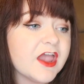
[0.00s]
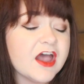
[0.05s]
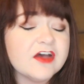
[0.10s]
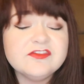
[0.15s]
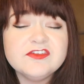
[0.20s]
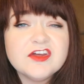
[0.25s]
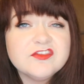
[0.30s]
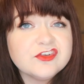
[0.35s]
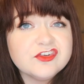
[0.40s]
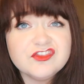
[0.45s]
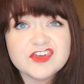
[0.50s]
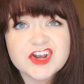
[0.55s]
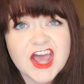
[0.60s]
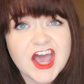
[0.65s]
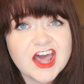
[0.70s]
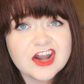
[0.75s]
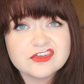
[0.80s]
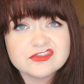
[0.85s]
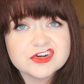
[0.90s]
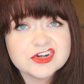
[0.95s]
I've never even
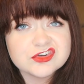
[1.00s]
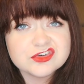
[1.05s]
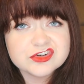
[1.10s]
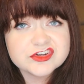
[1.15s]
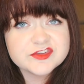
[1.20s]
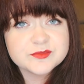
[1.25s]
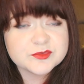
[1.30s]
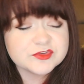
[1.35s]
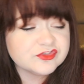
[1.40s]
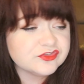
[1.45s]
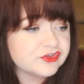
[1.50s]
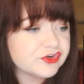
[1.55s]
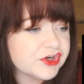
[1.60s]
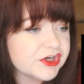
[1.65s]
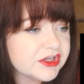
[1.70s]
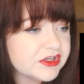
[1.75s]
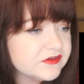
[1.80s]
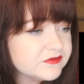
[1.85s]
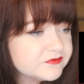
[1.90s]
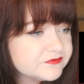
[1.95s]
had a real Christmas
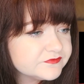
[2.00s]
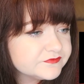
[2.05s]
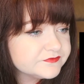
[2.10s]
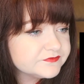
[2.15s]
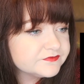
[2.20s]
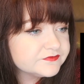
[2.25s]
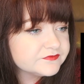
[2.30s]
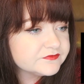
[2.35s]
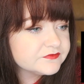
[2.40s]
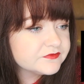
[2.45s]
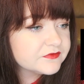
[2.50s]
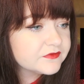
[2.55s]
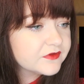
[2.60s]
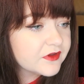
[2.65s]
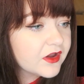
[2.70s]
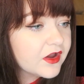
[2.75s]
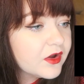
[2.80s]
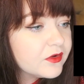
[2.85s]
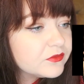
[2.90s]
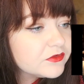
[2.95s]
tree.
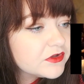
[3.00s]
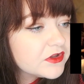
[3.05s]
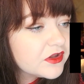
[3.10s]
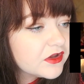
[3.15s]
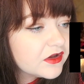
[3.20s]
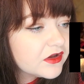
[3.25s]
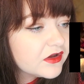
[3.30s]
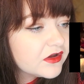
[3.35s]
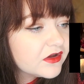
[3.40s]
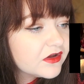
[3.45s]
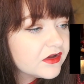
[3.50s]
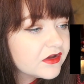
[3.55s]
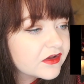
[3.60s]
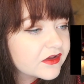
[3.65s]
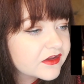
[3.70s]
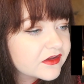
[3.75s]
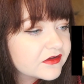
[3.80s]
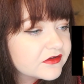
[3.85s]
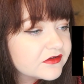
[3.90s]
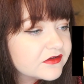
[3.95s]
Oh,
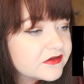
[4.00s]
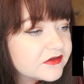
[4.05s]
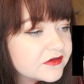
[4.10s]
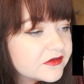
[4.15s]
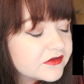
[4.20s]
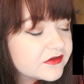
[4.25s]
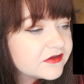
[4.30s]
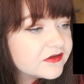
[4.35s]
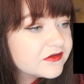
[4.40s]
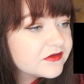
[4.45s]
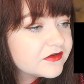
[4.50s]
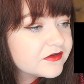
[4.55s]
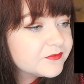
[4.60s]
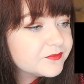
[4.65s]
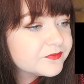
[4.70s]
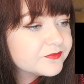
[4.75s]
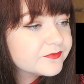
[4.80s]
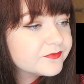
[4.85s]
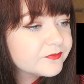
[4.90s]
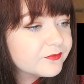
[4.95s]
look!
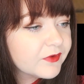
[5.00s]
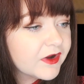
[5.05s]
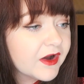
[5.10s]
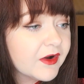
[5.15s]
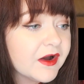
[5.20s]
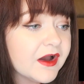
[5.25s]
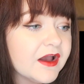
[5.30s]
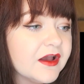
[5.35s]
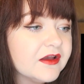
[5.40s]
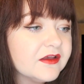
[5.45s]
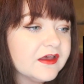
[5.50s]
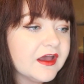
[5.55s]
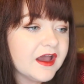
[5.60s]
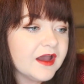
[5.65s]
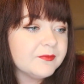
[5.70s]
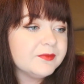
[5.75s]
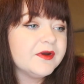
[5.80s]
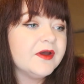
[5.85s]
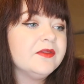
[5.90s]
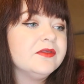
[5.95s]
Wow,
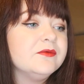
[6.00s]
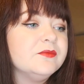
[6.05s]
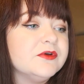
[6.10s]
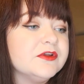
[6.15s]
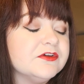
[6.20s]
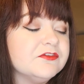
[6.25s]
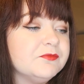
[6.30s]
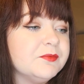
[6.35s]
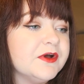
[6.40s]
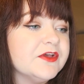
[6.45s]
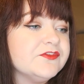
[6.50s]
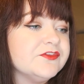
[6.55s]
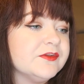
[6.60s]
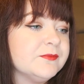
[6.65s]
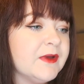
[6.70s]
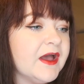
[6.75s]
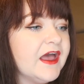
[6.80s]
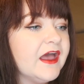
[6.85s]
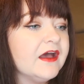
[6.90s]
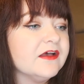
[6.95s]
I probably would have
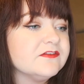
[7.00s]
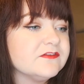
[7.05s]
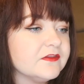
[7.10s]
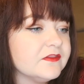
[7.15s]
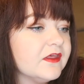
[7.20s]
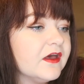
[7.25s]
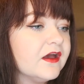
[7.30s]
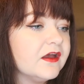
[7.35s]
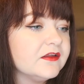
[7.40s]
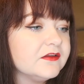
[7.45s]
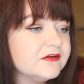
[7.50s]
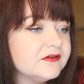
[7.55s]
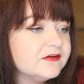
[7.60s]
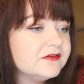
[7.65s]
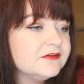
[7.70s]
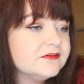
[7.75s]
busted my ass in that.